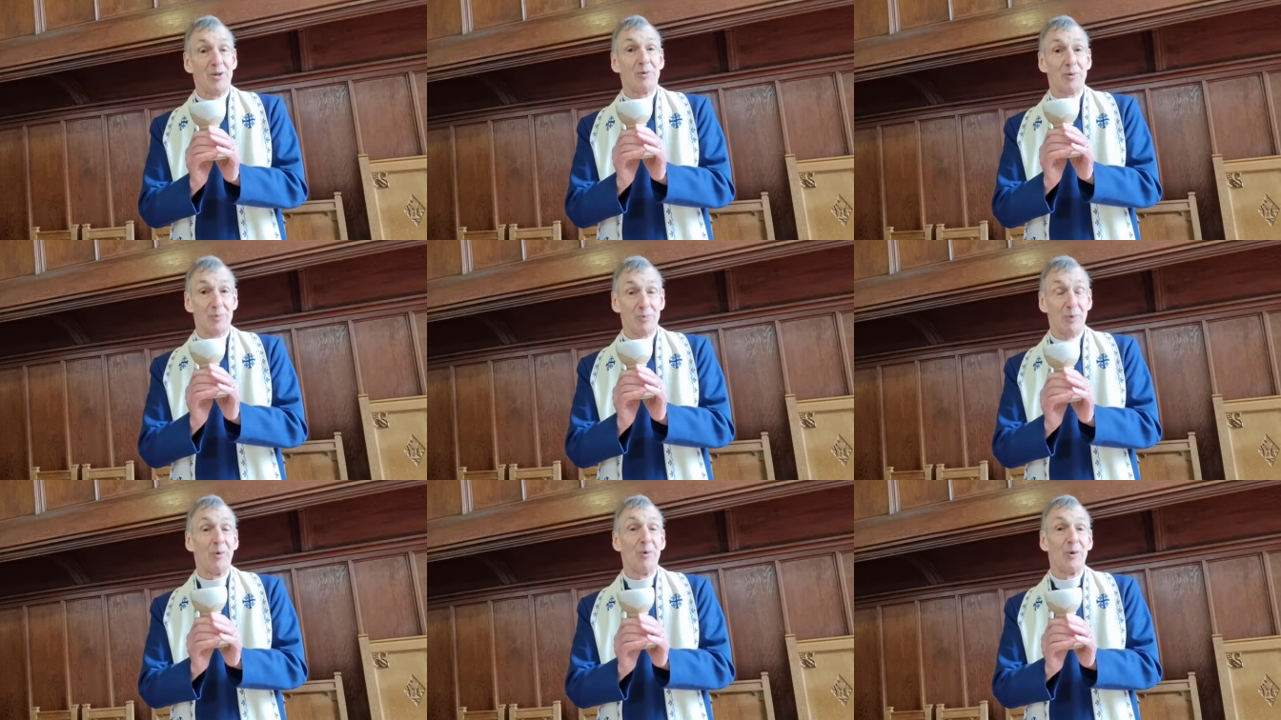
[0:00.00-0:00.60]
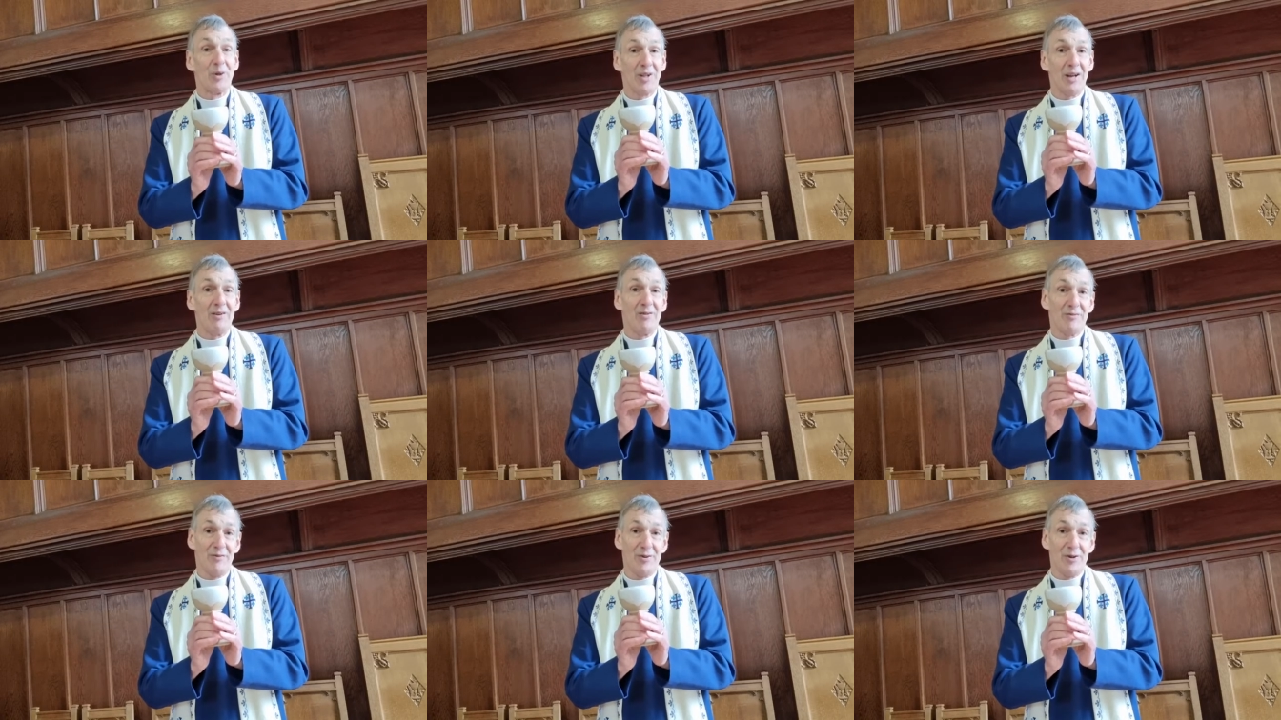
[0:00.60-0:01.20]
was poured
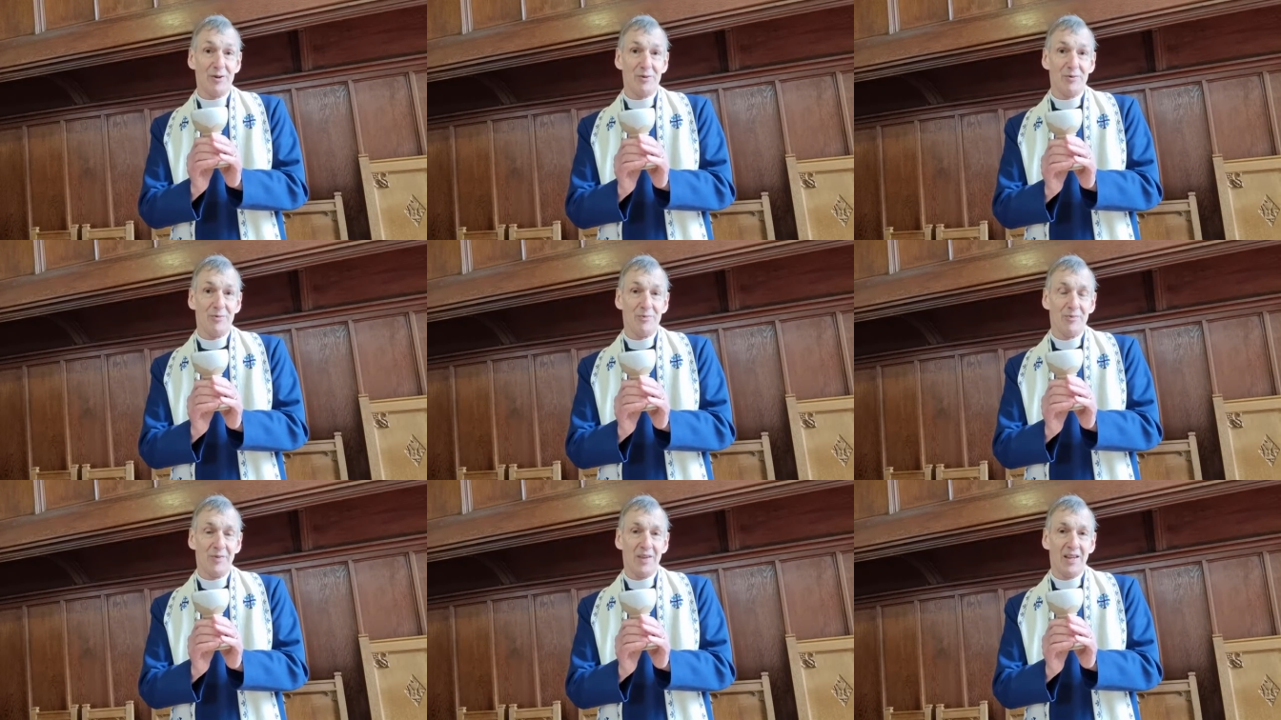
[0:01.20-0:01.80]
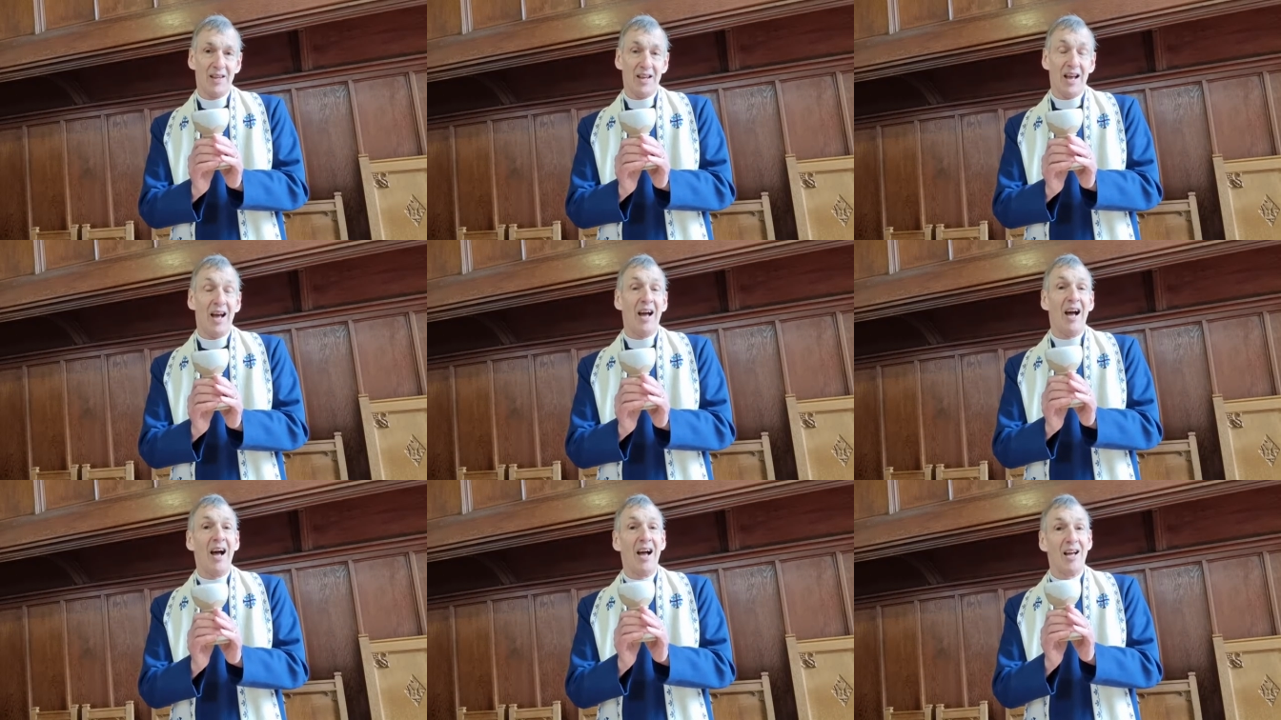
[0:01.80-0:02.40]
out for you.
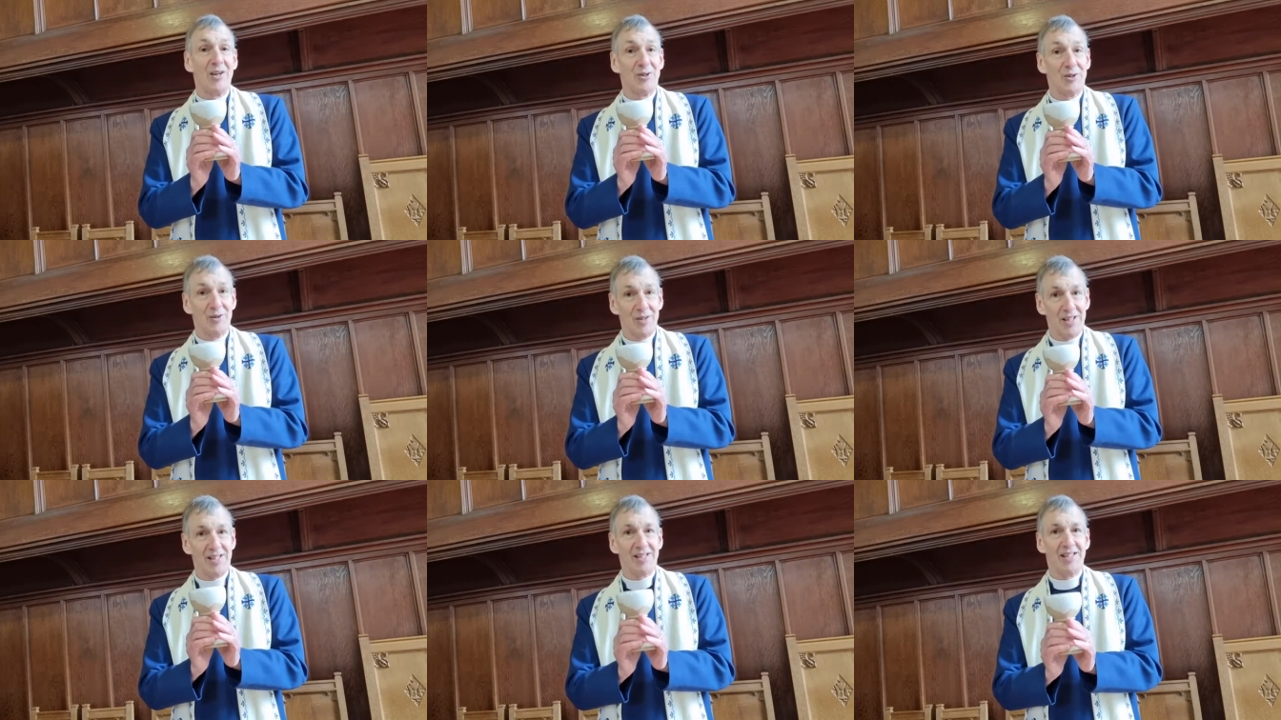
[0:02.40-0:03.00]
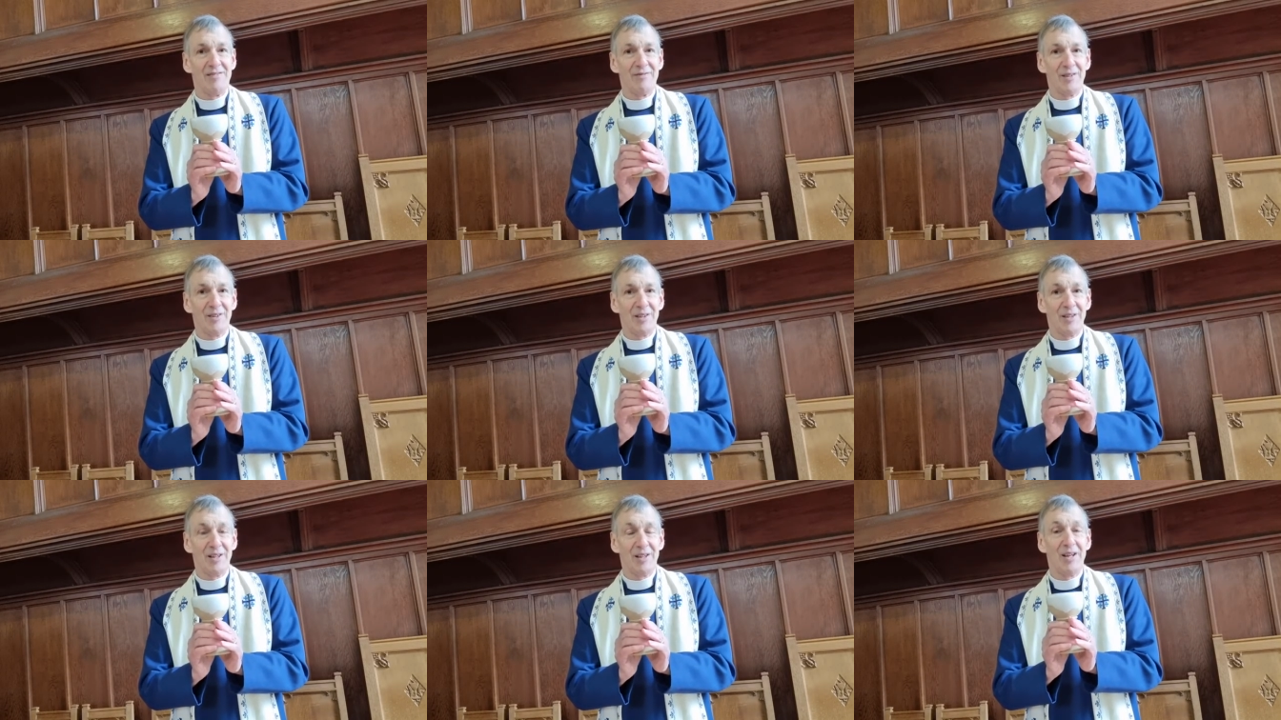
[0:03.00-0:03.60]
As you receive
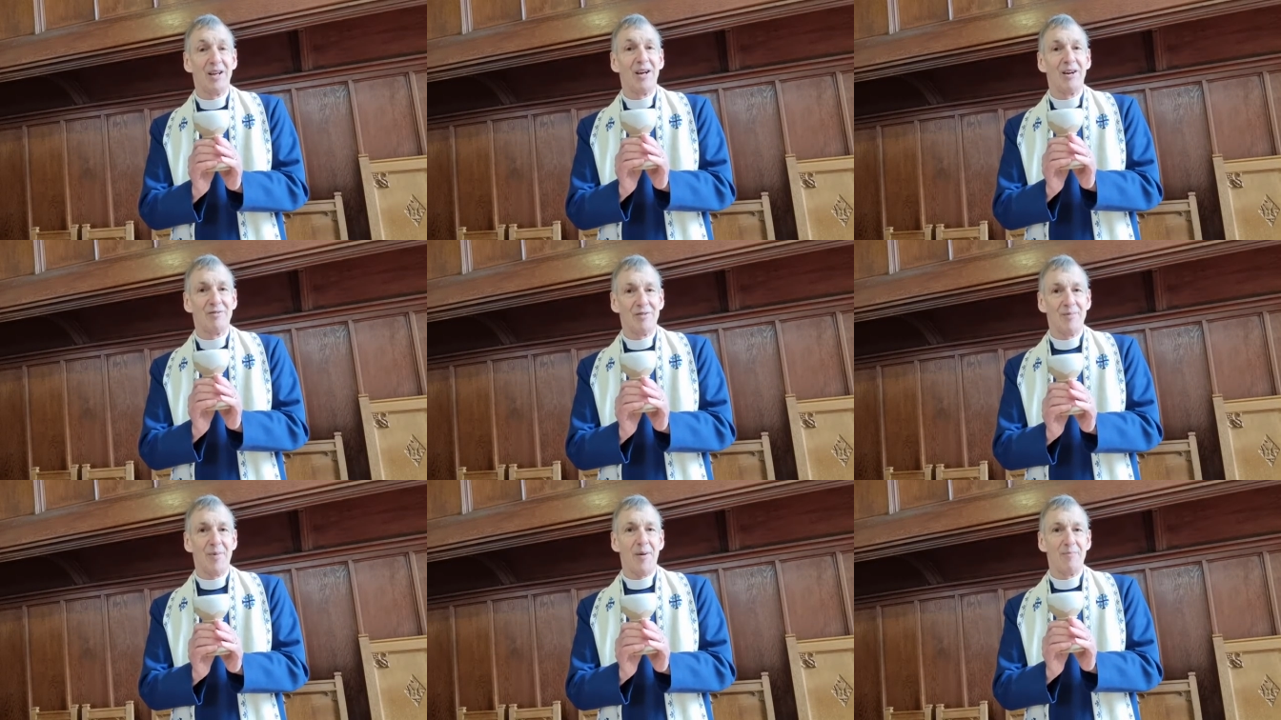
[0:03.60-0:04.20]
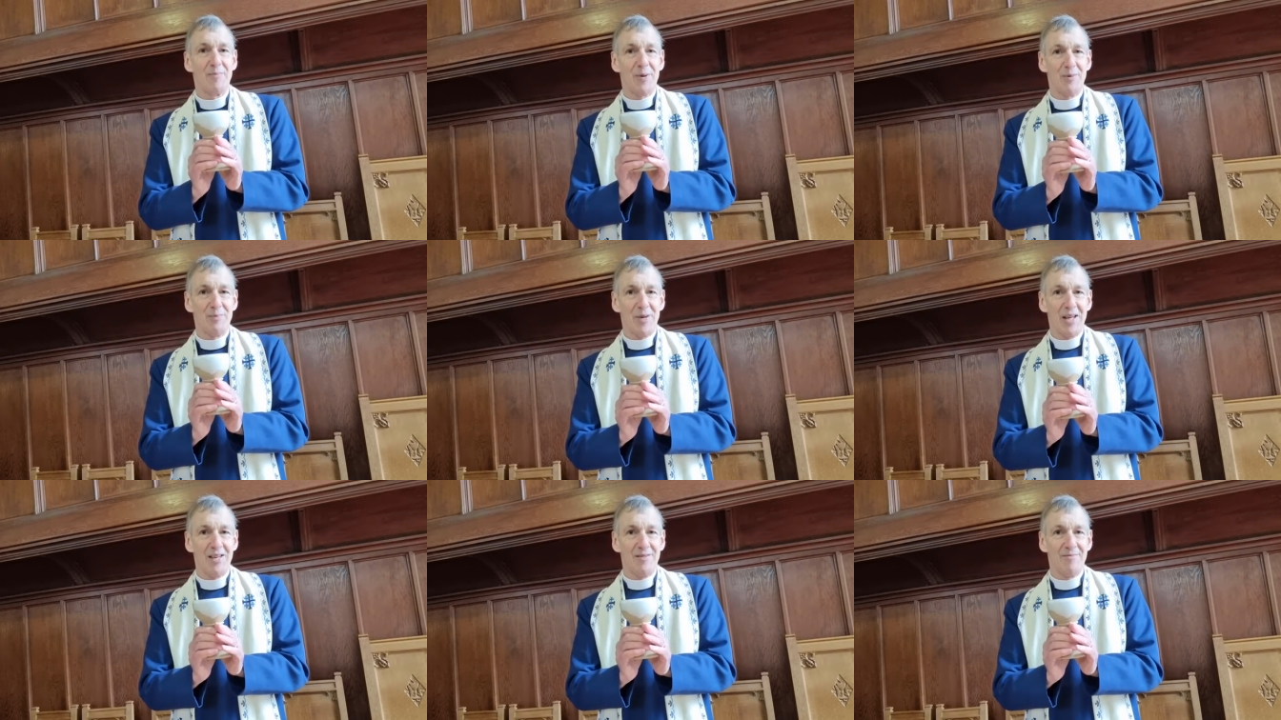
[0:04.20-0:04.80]
it, remember
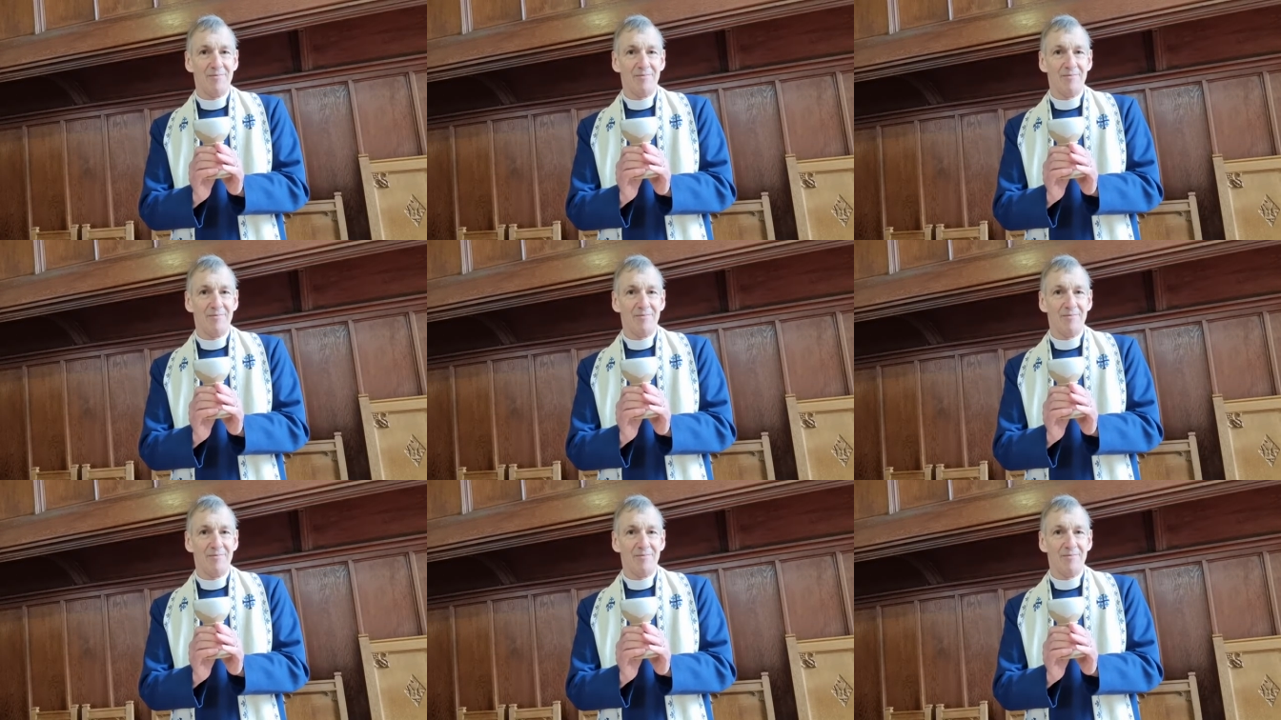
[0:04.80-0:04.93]
me.